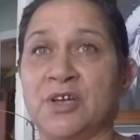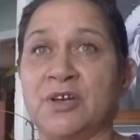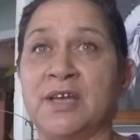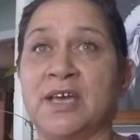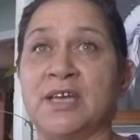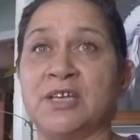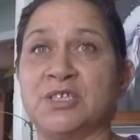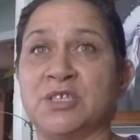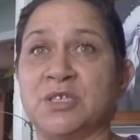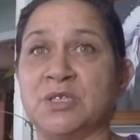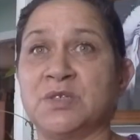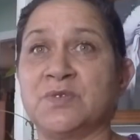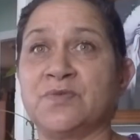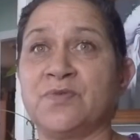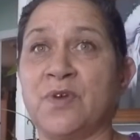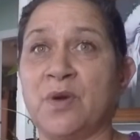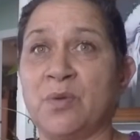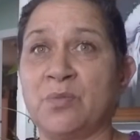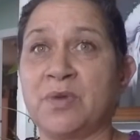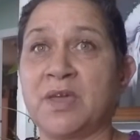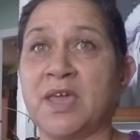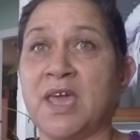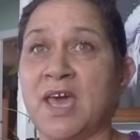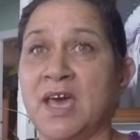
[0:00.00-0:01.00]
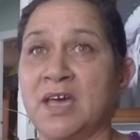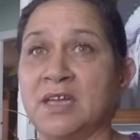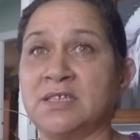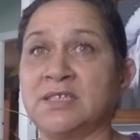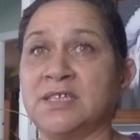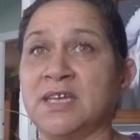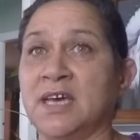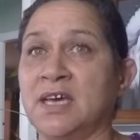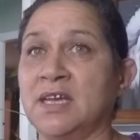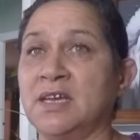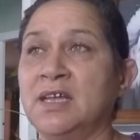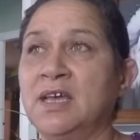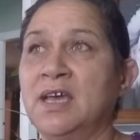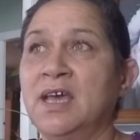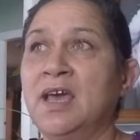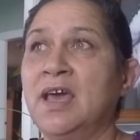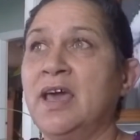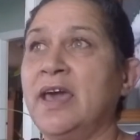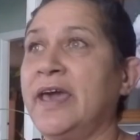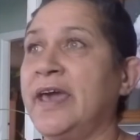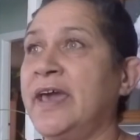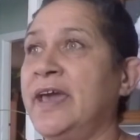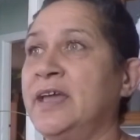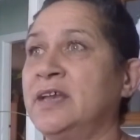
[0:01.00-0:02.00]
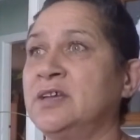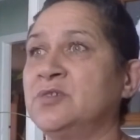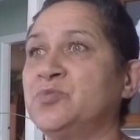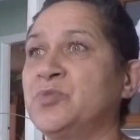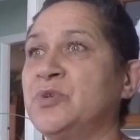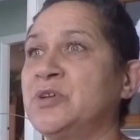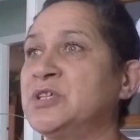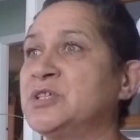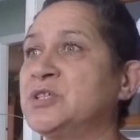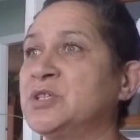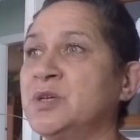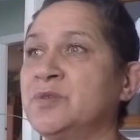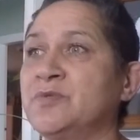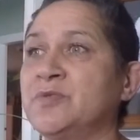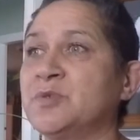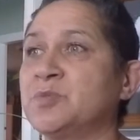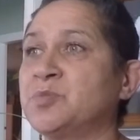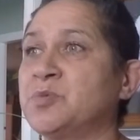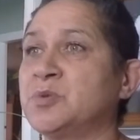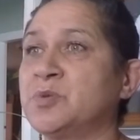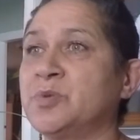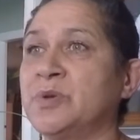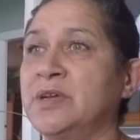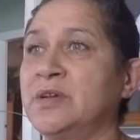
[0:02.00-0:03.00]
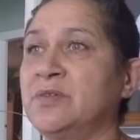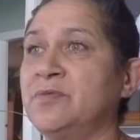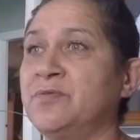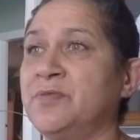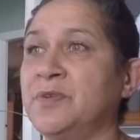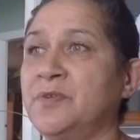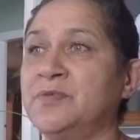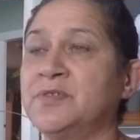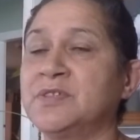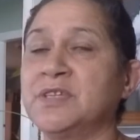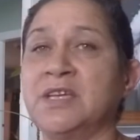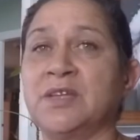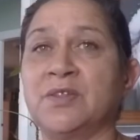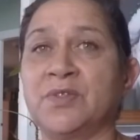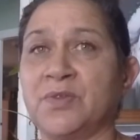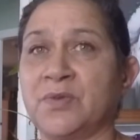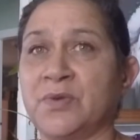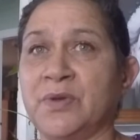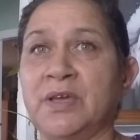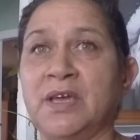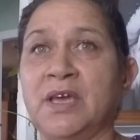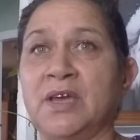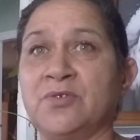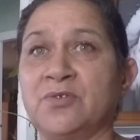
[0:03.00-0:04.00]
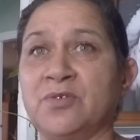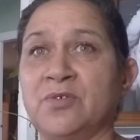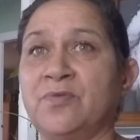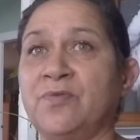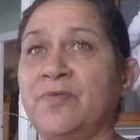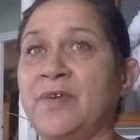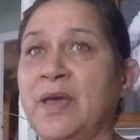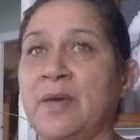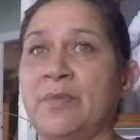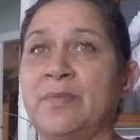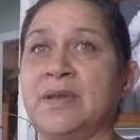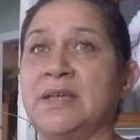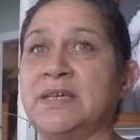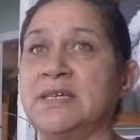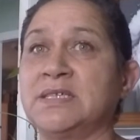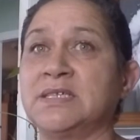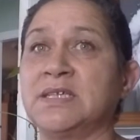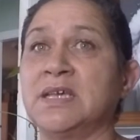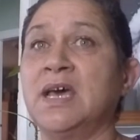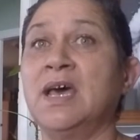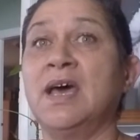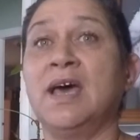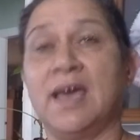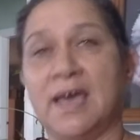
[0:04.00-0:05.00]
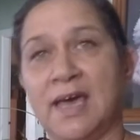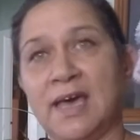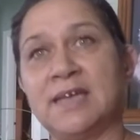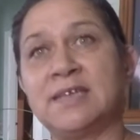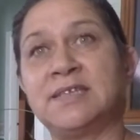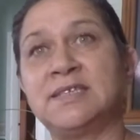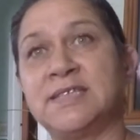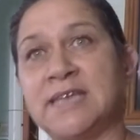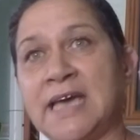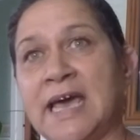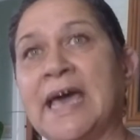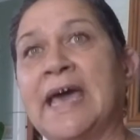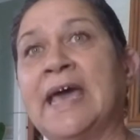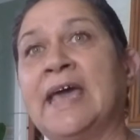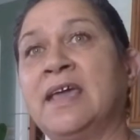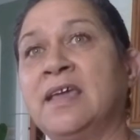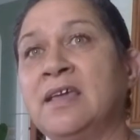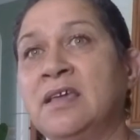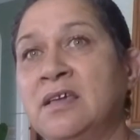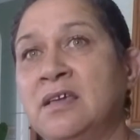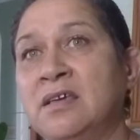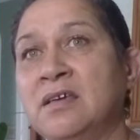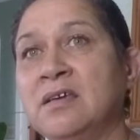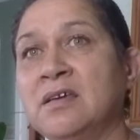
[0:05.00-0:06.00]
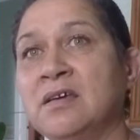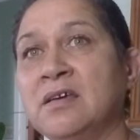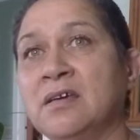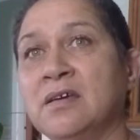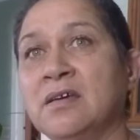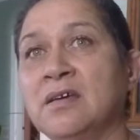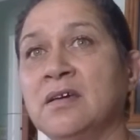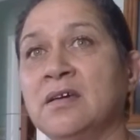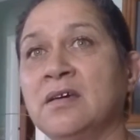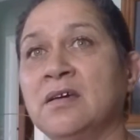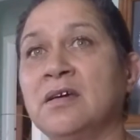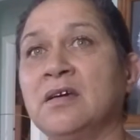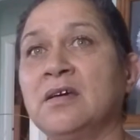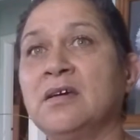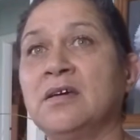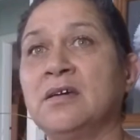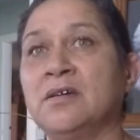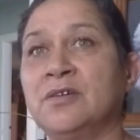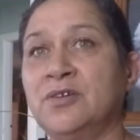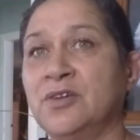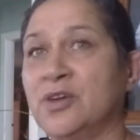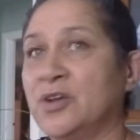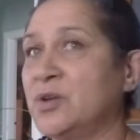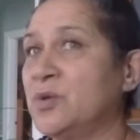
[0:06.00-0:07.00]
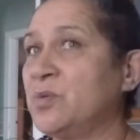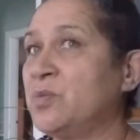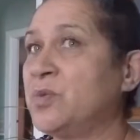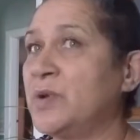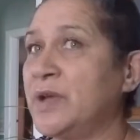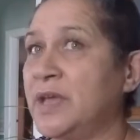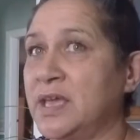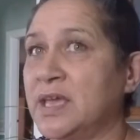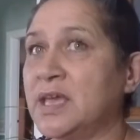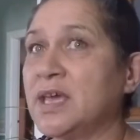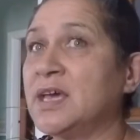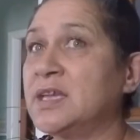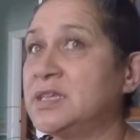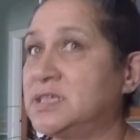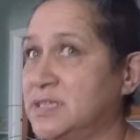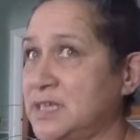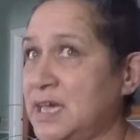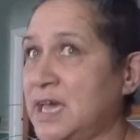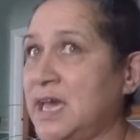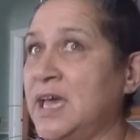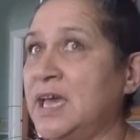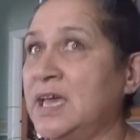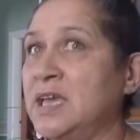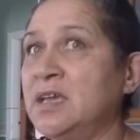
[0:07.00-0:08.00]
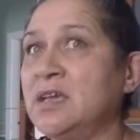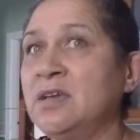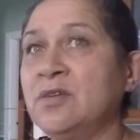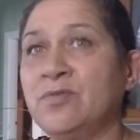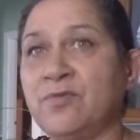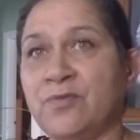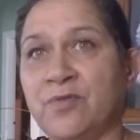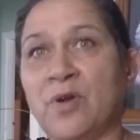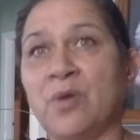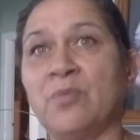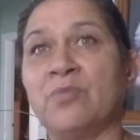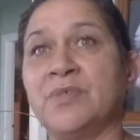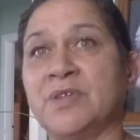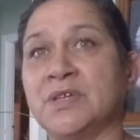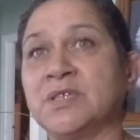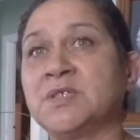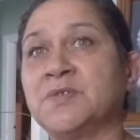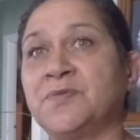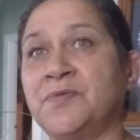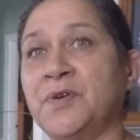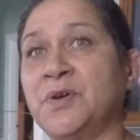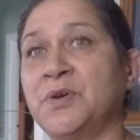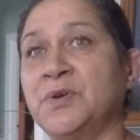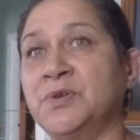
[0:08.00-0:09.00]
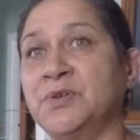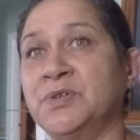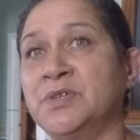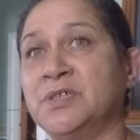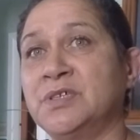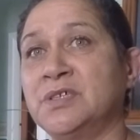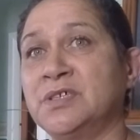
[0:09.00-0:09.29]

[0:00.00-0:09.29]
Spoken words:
Donations from Countdown, and we service between 50 and 300 families a day, not a week, a day from this food.